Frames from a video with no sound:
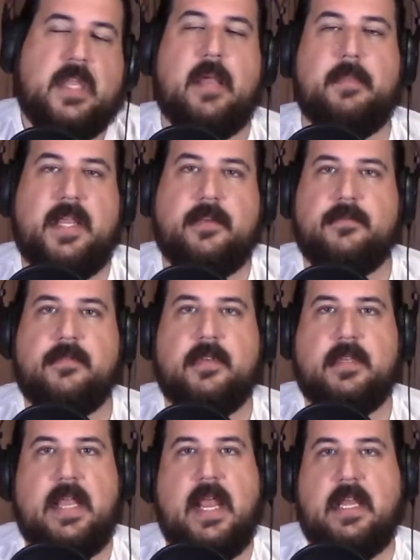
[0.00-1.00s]
I mean,
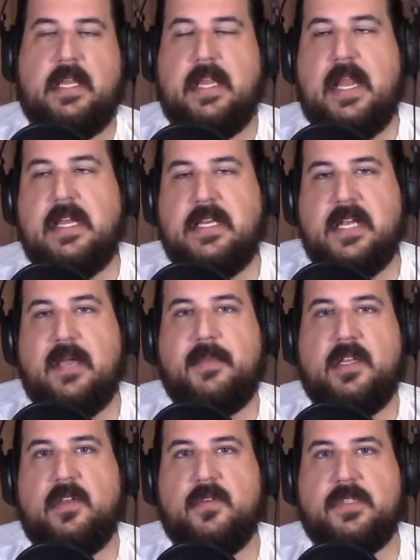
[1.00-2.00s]
anytime
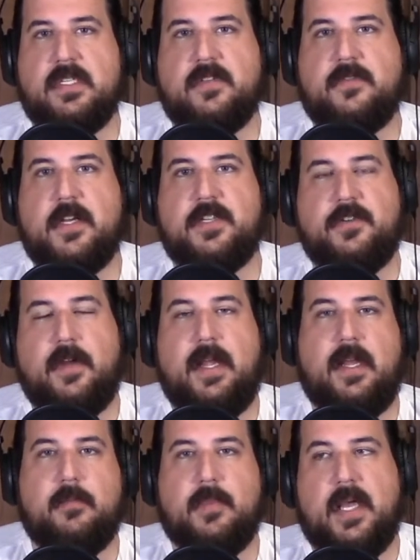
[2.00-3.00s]
you lose is
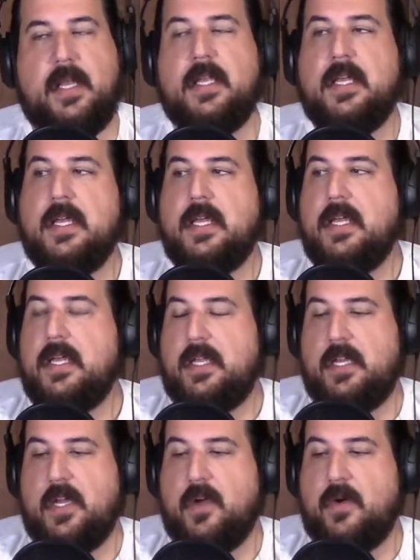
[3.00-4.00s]
frustrating, but
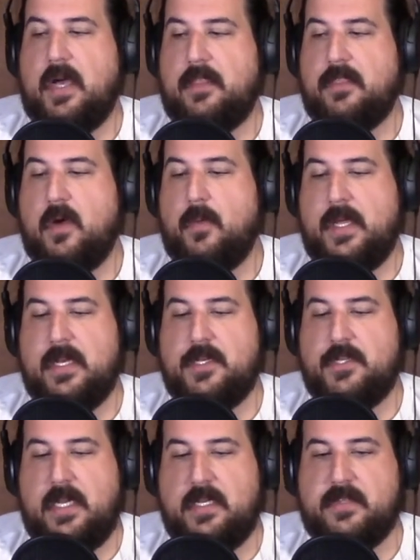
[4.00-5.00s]
you know, I thought we had a
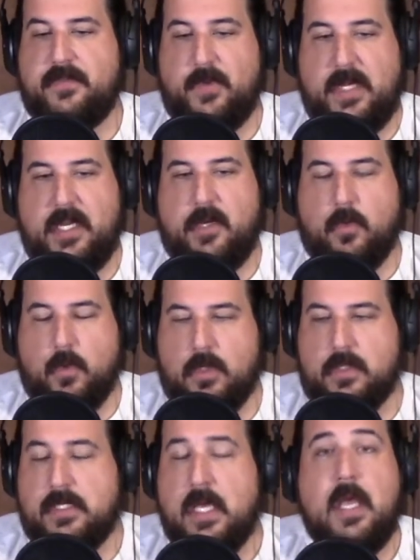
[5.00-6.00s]
chance of winning
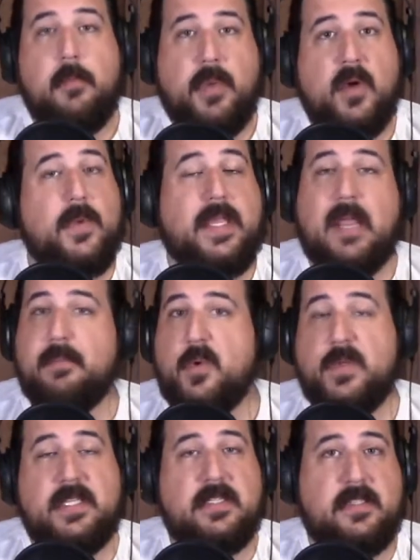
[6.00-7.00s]
gold, but we came out
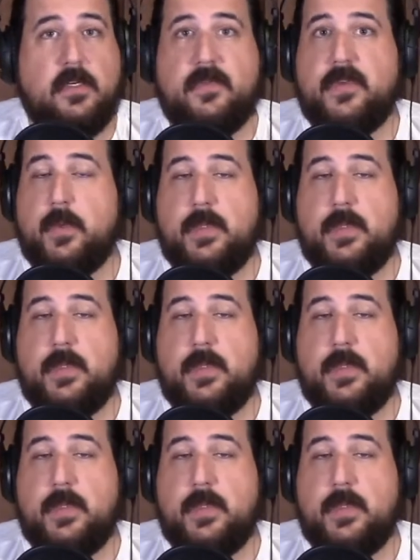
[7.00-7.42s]
with the silver.